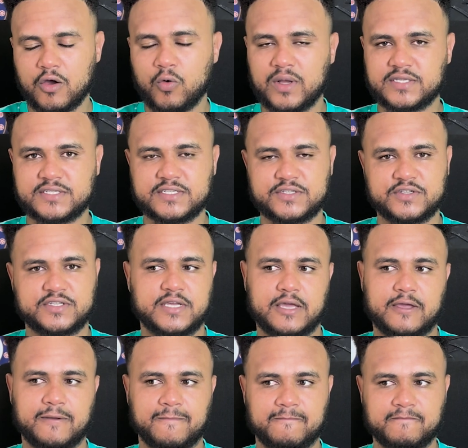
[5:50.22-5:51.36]
What's this to
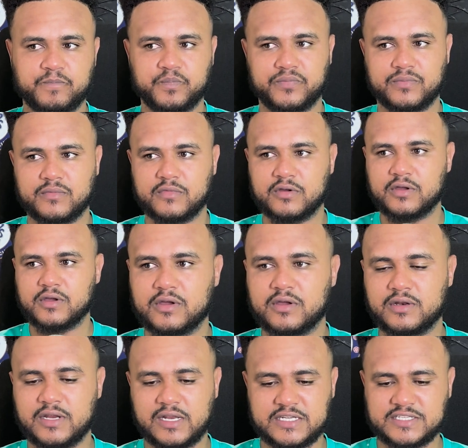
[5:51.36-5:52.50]
say?
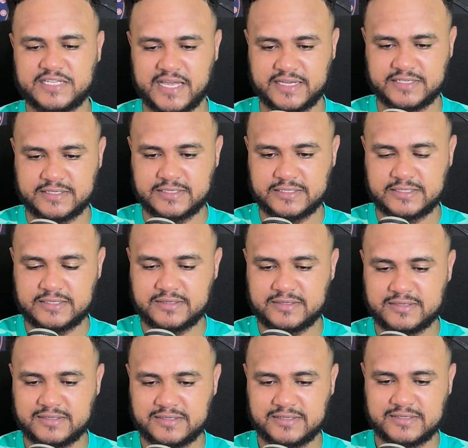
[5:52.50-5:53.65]
Nicolas Jackson,
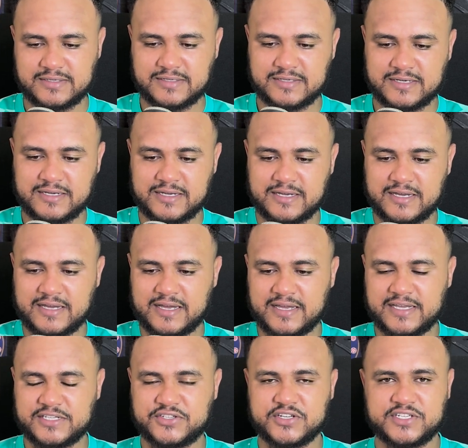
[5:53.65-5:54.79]

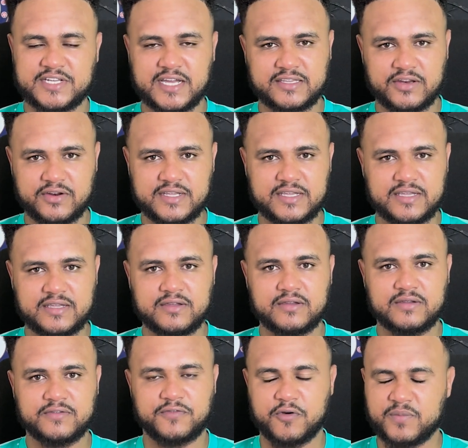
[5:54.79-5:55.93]
his trajectory,
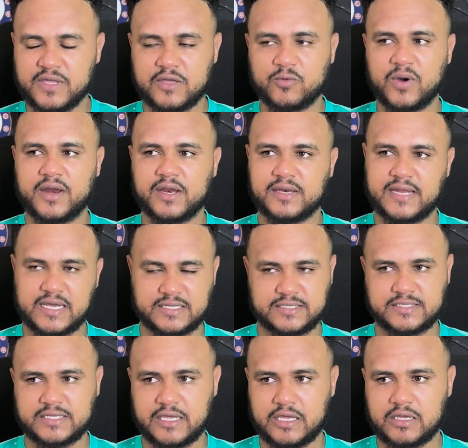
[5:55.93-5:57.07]
for me, what it does
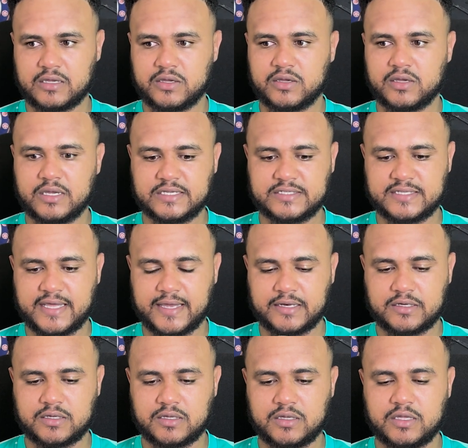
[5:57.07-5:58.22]
say is
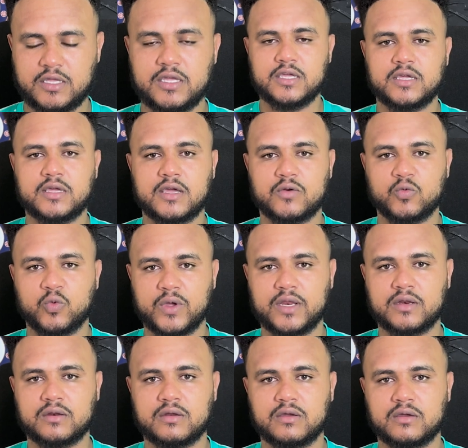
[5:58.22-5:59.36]
that he can
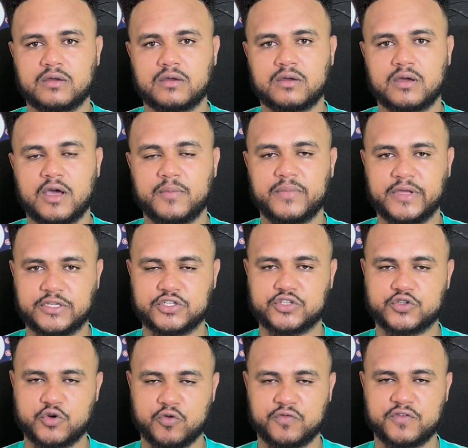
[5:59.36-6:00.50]
win a major
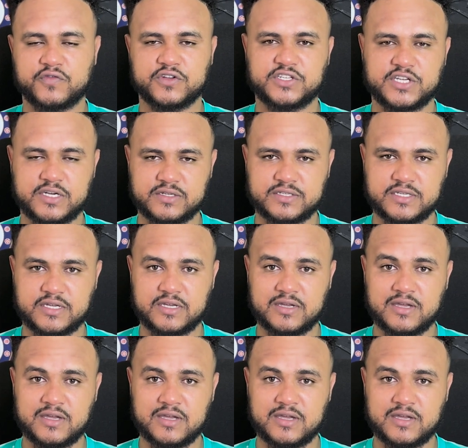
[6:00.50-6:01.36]
trophy for Chelsea.